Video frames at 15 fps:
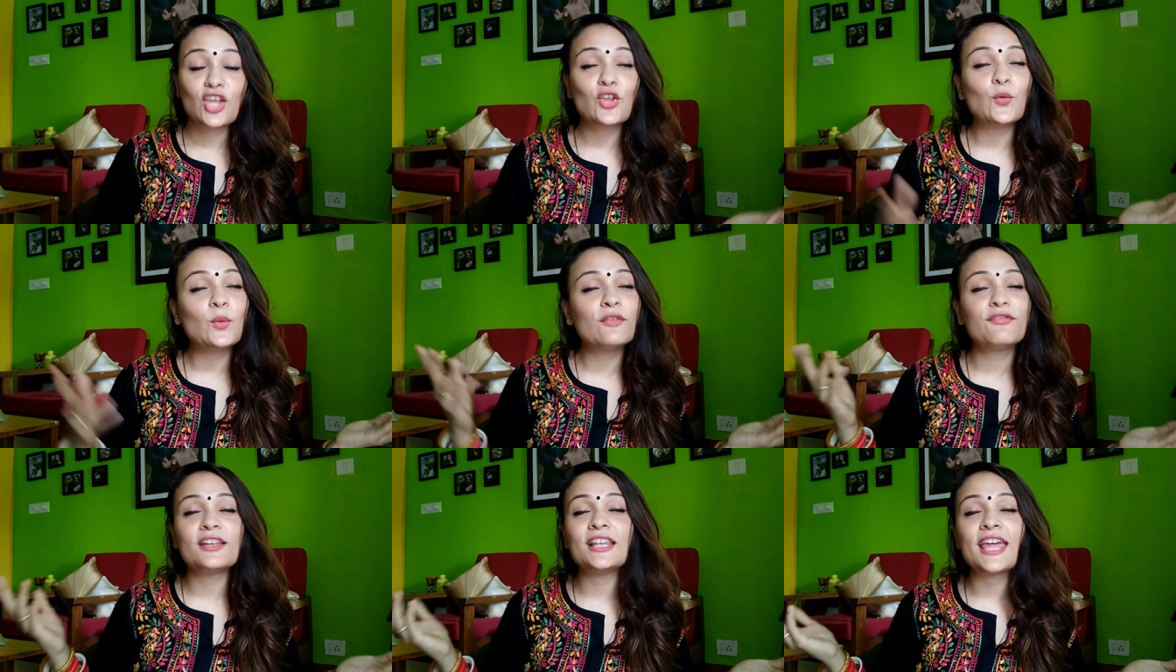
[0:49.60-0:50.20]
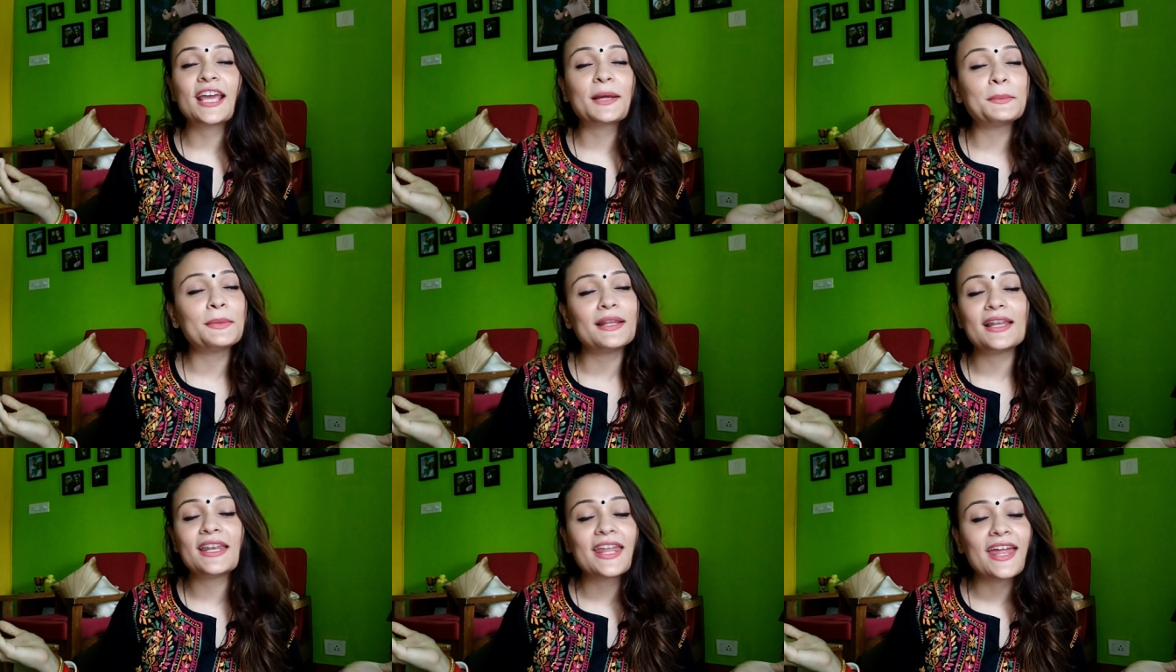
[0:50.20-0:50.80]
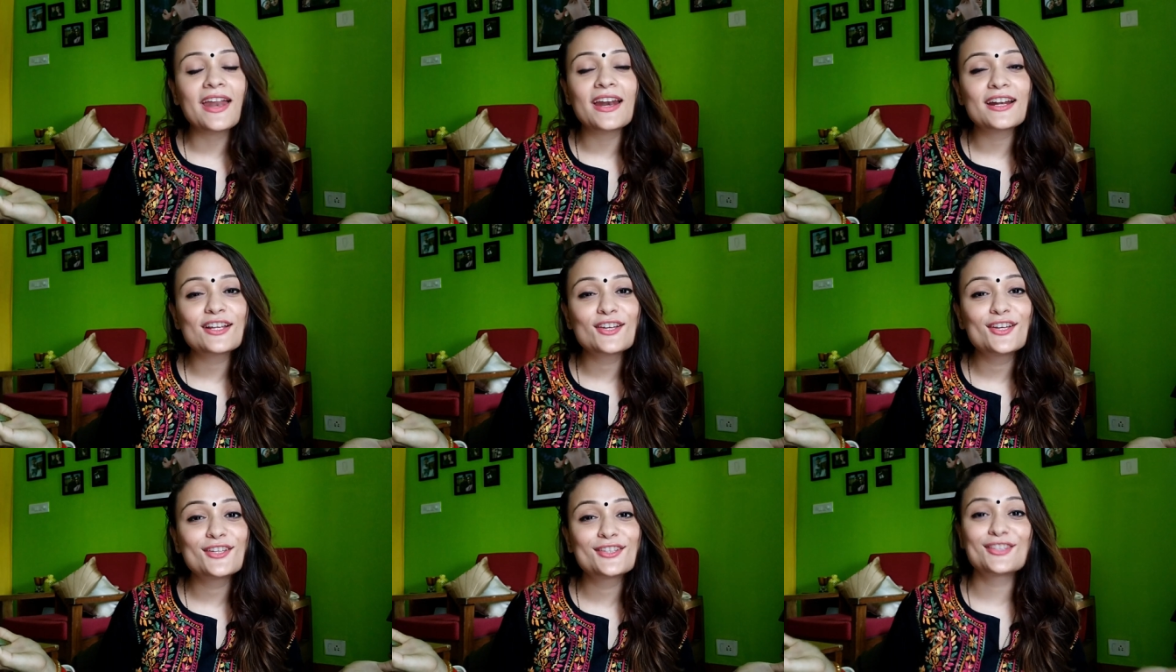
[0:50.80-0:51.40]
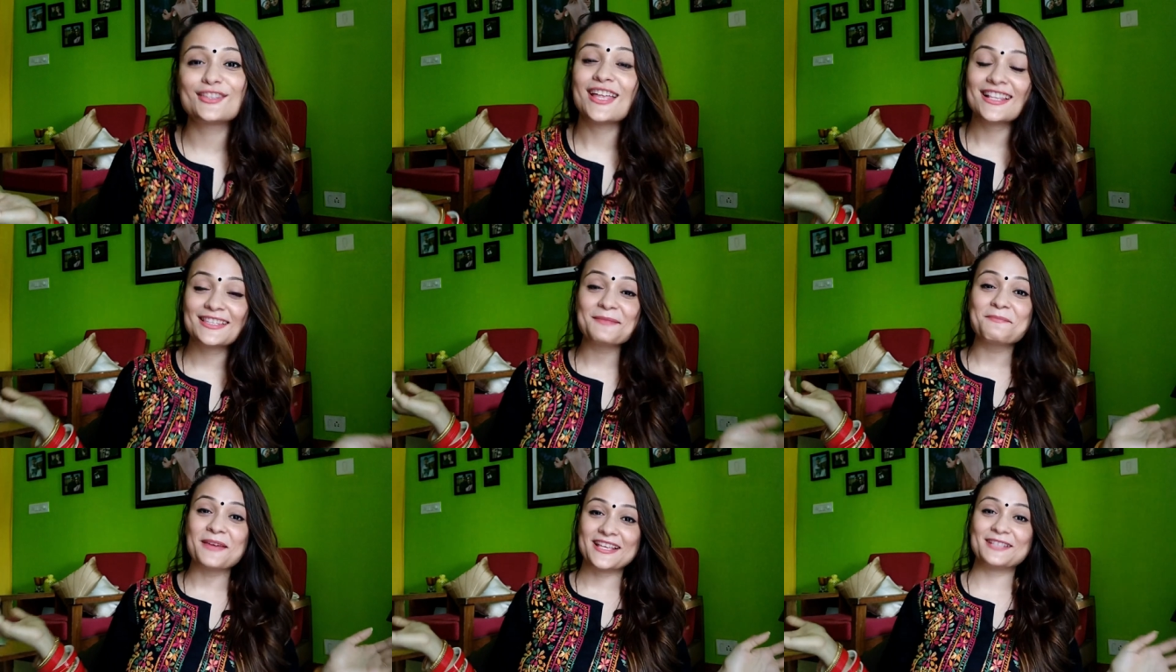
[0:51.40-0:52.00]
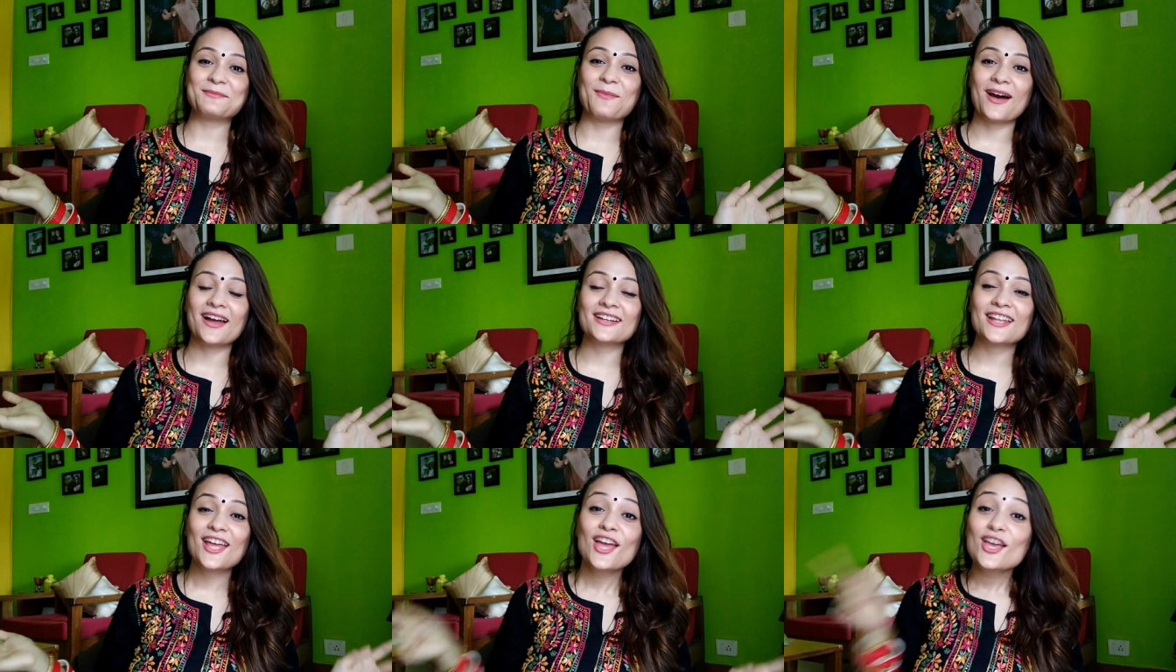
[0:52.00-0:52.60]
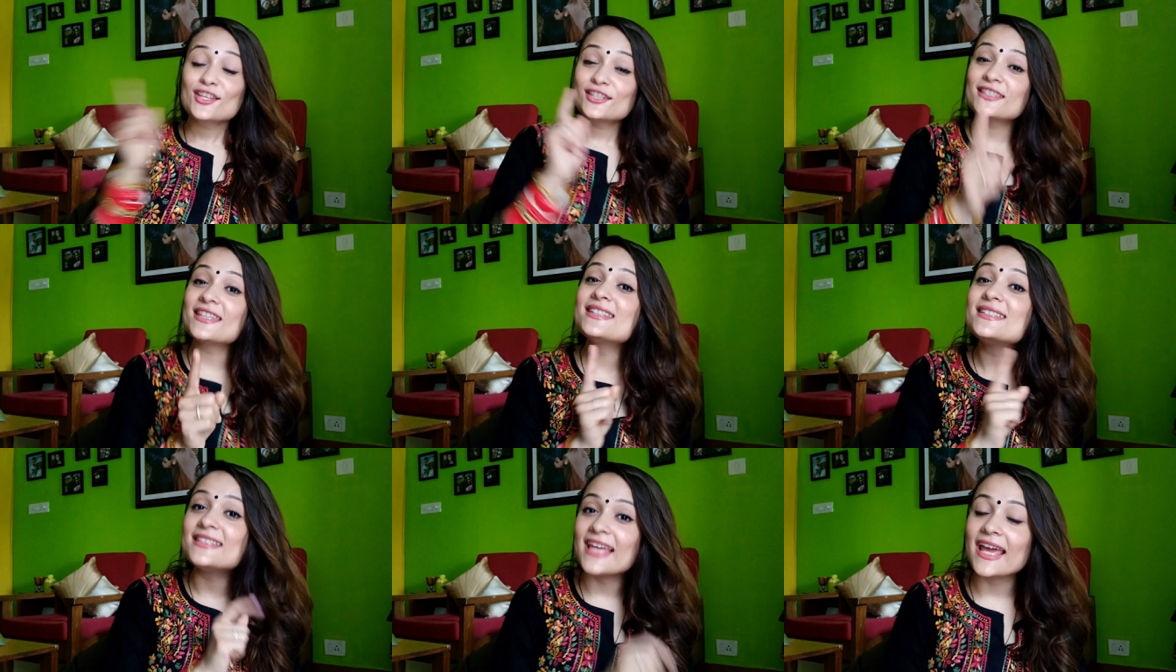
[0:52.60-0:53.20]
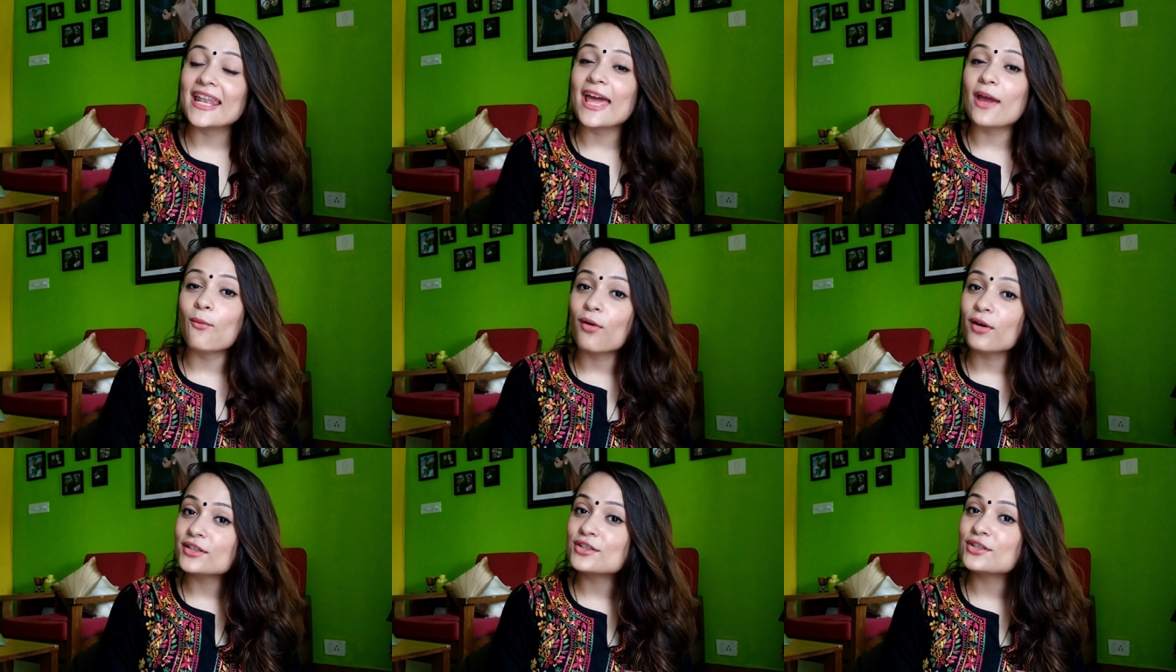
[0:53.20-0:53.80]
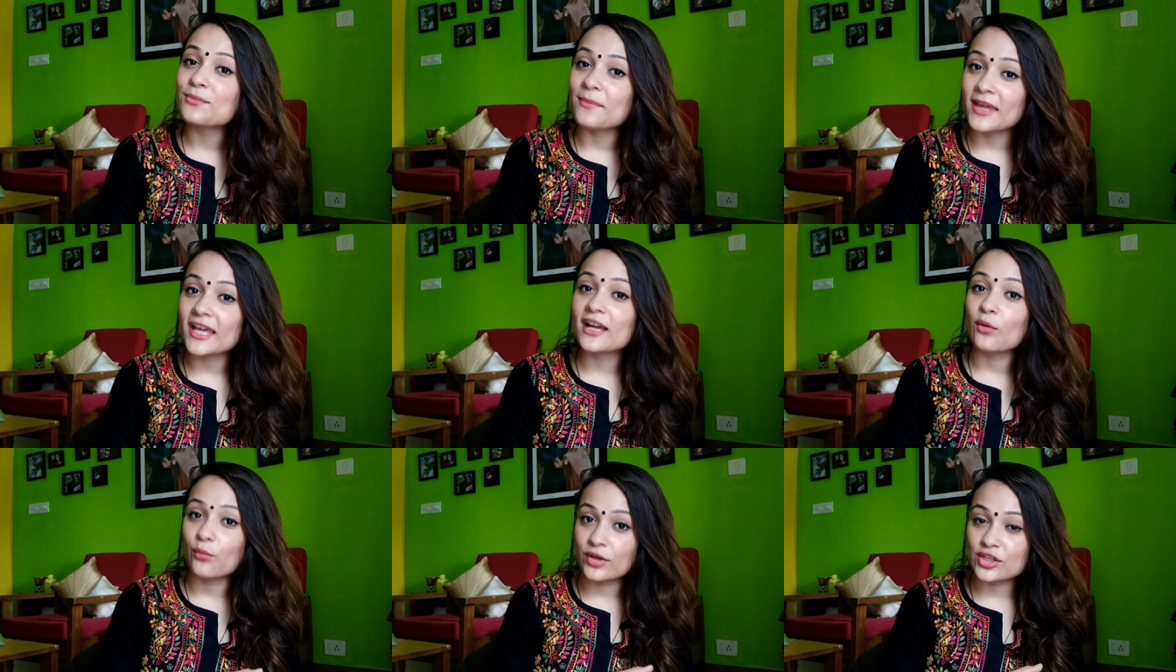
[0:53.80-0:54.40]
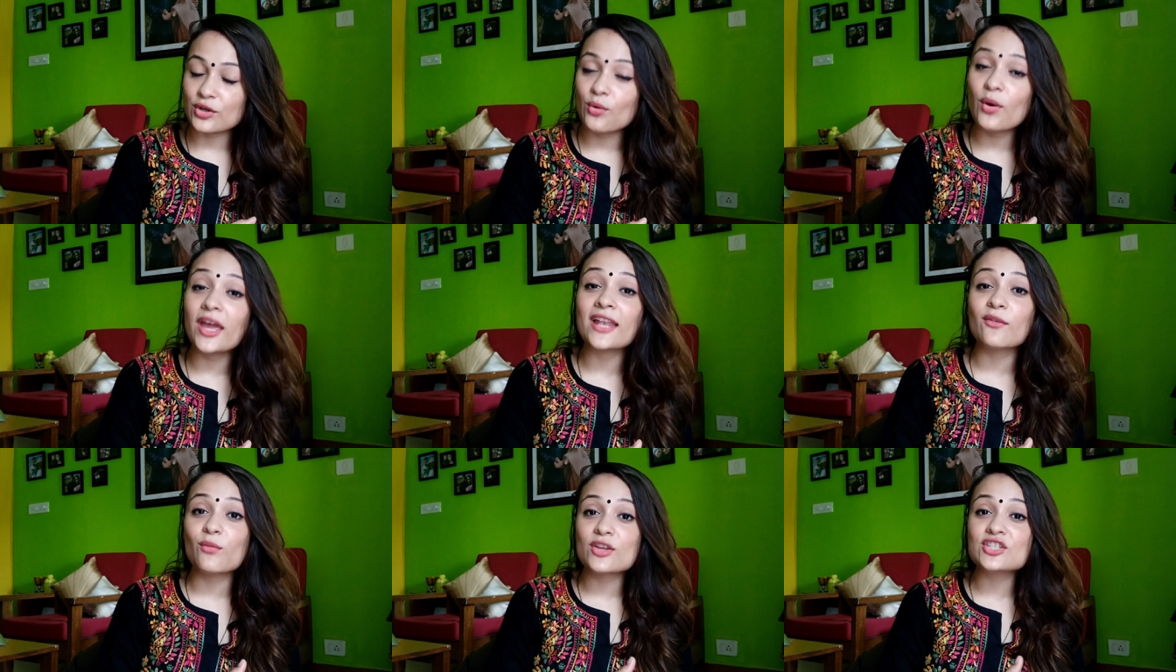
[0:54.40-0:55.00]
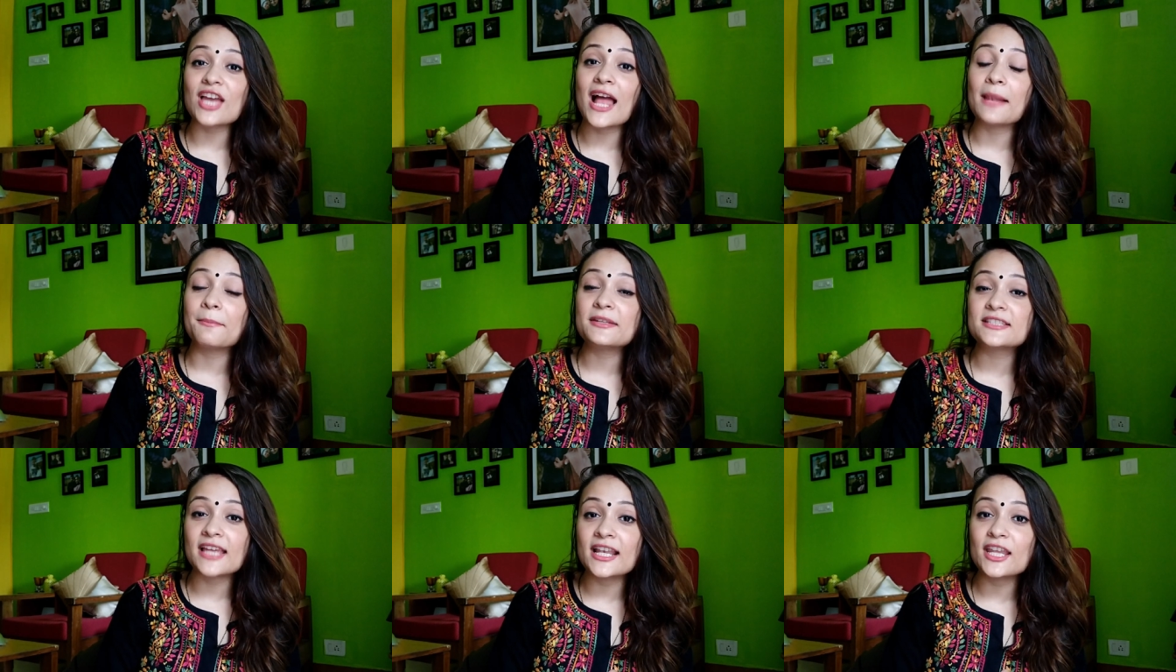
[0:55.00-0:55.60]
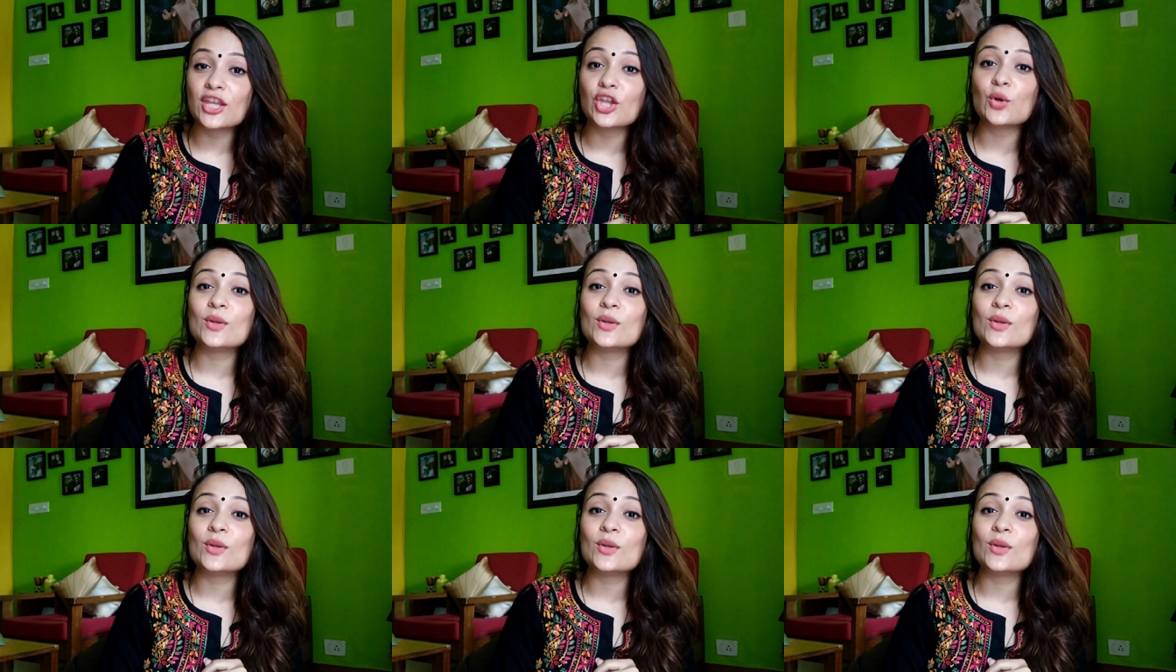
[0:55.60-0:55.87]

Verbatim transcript: You will feel like a millionaire. So that's the best part. So since then, I wanted to make a video in which I'll be telling